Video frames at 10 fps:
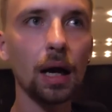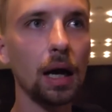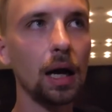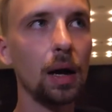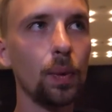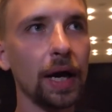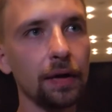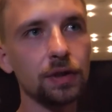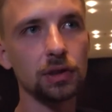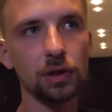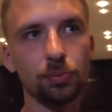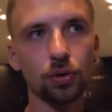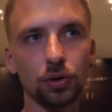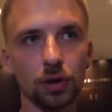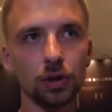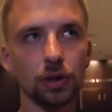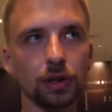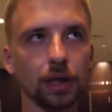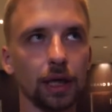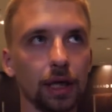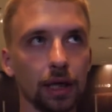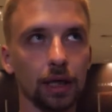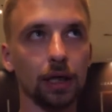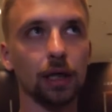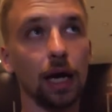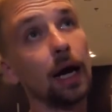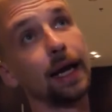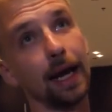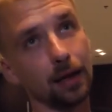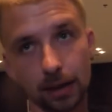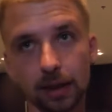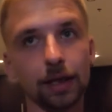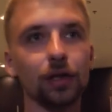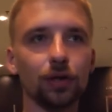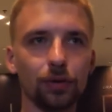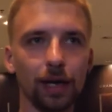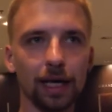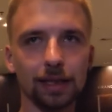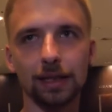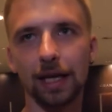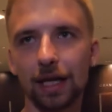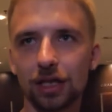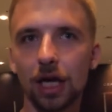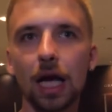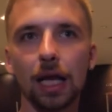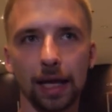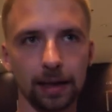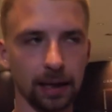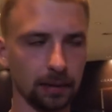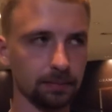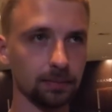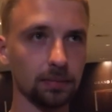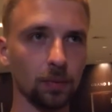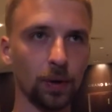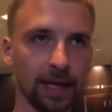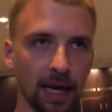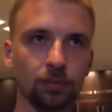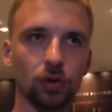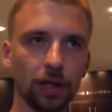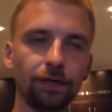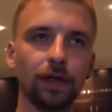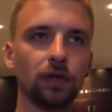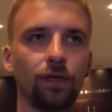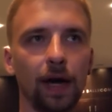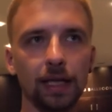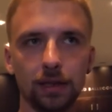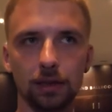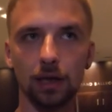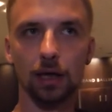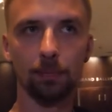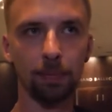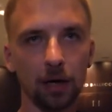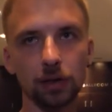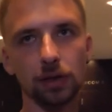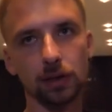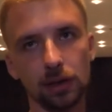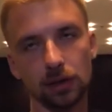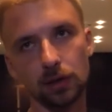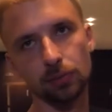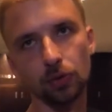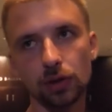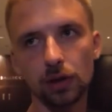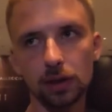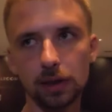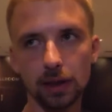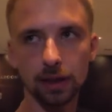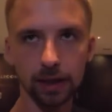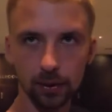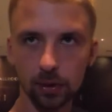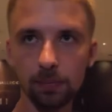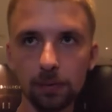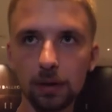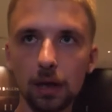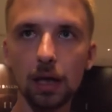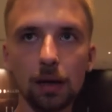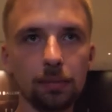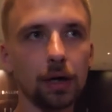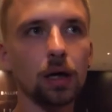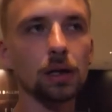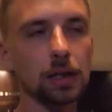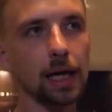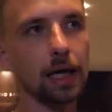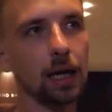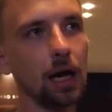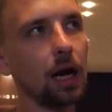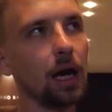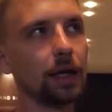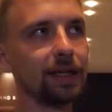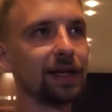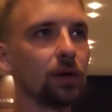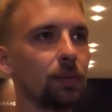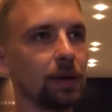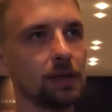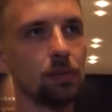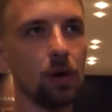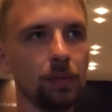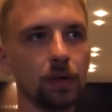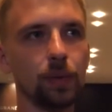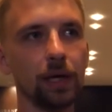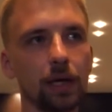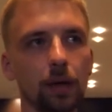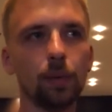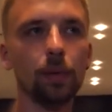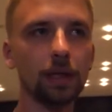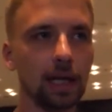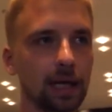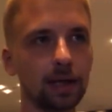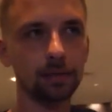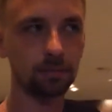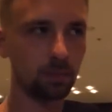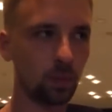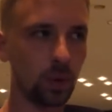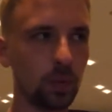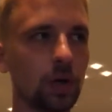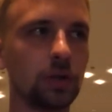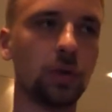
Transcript: Uh, we have distributors in again in US, in Asia. Like we came to IFA to find uh, partners and distributors in Europe because like uh, in Europe at the moment we like we want